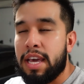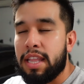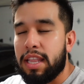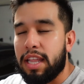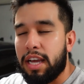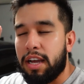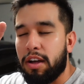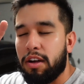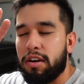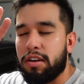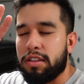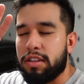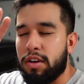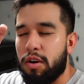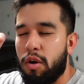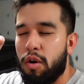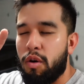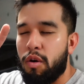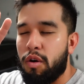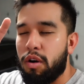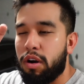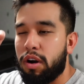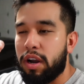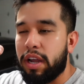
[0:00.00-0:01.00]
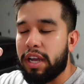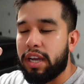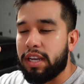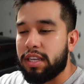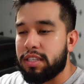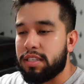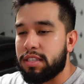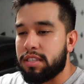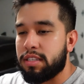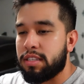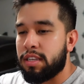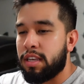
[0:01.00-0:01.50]
They call it the
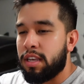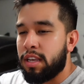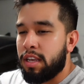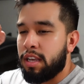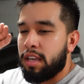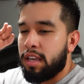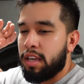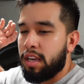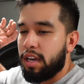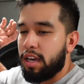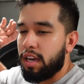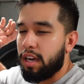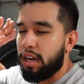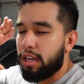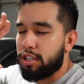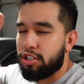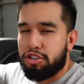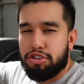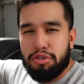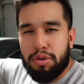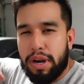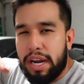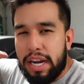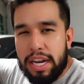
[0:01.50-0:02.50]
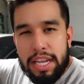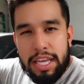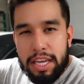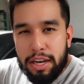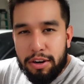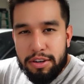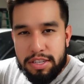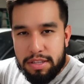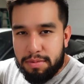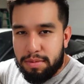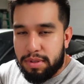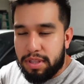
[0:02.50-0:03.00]
ORX Training
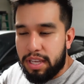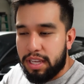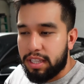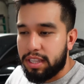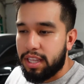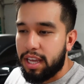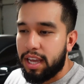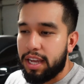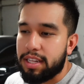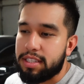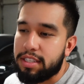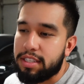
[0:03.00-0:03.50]
or something like that.